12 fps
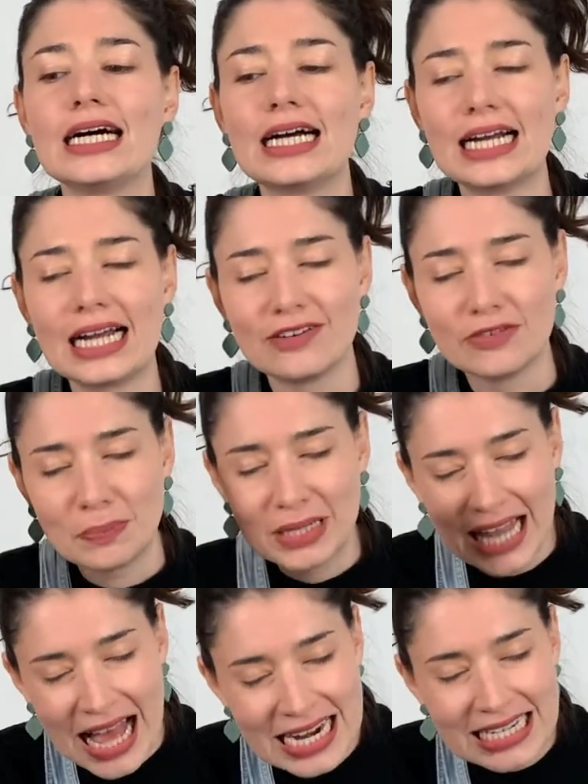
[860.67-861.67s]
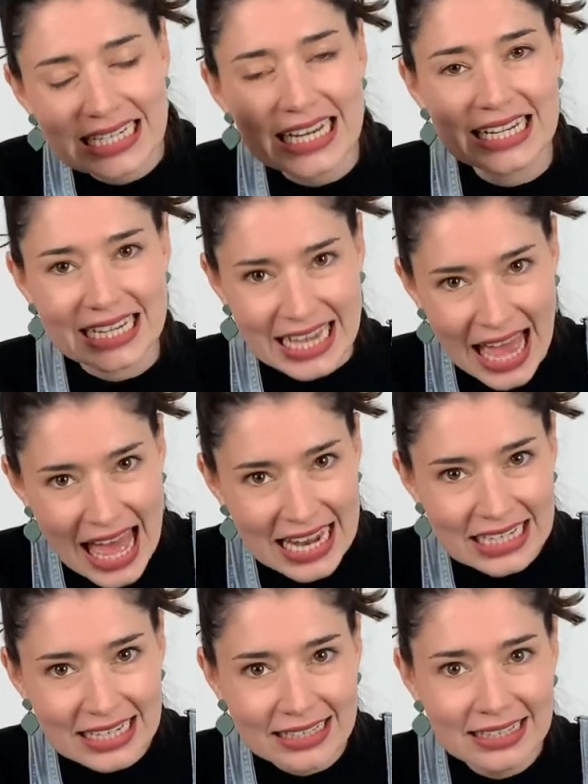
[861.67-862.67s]
have applied it
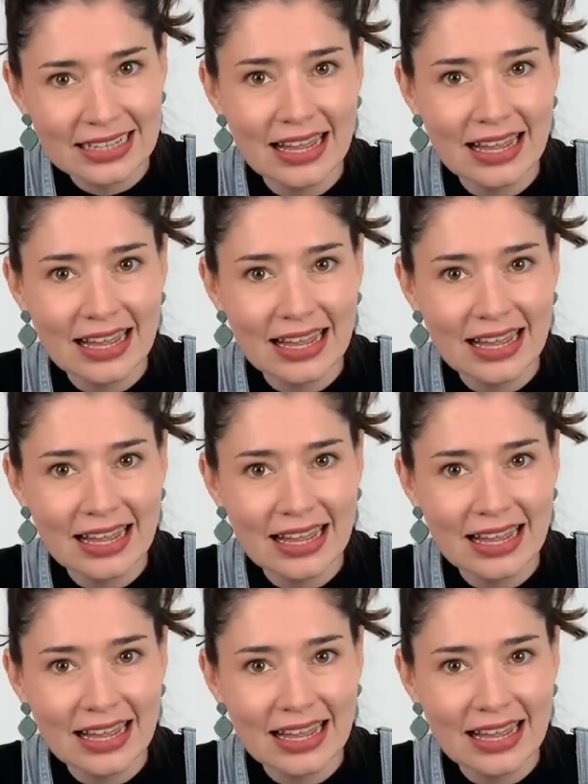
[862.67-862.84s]
again,